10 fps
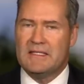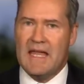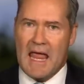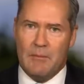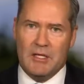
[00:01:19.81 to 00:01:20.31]

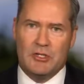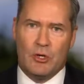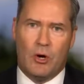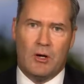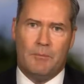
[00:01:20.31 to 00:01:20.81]
damaged
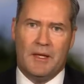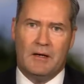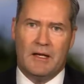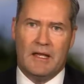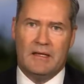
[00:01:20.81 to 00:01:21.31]
our
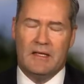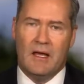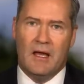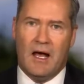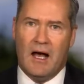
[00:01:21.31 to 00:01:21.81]
ability
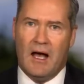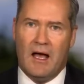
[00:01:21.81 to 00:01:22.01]
uh,